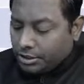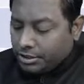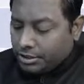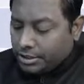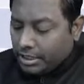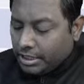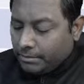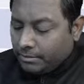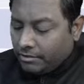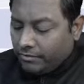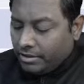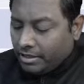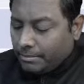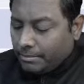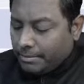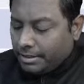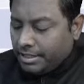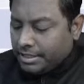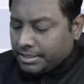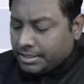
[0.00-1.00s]
This table we
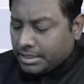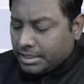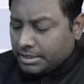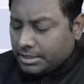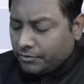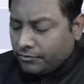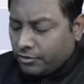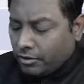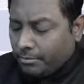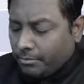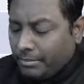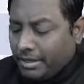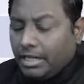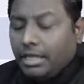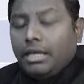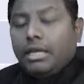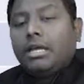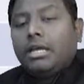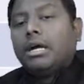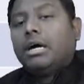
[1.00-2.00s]
have been discussing from
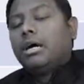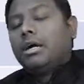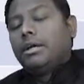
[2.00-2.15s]
many